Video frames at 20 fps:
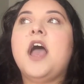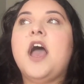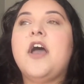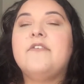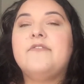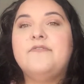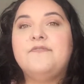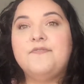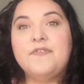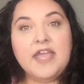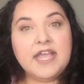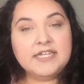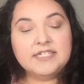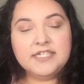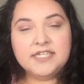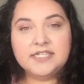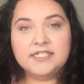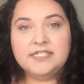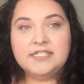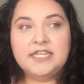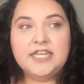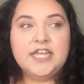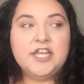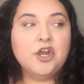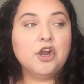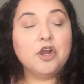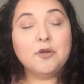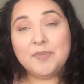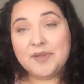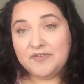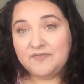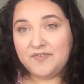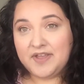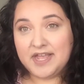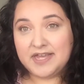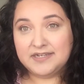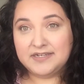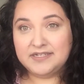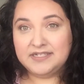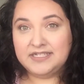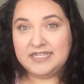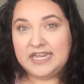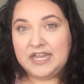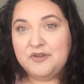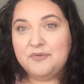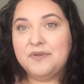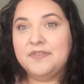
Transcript: of fantasy, urban fantasy